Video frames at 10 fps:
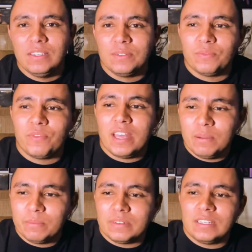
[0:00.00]

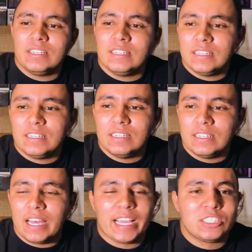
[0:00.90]
Venom,
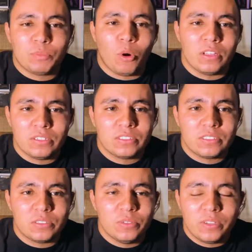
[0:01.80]
I guess
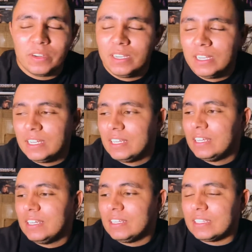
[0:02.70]
spoilers to a degree,
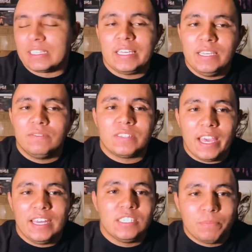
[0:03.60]
leaves
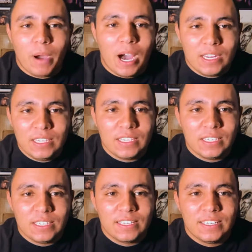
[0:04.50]
Eddie's body.
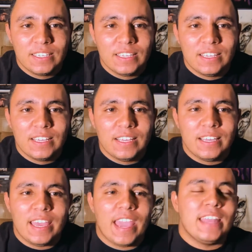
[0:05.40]

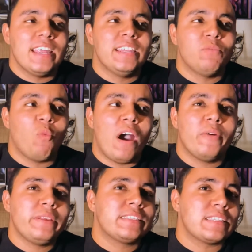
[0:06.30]
And then
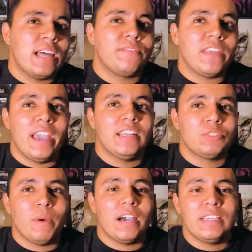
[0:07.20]
while he's left
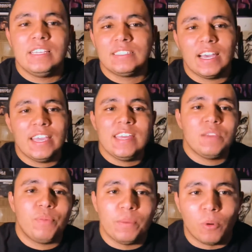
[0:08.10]
Eddie's body, he's not
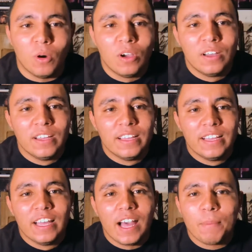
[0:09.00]
eating people.
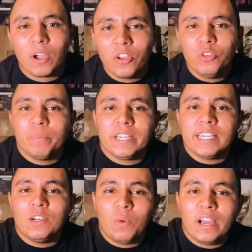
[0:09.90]
I'm like, aren't you
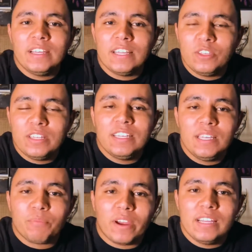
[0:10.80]
bitching and whining that you need to
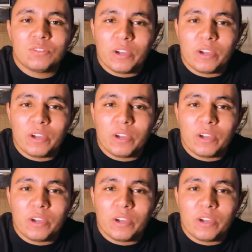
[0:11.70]
eat brains?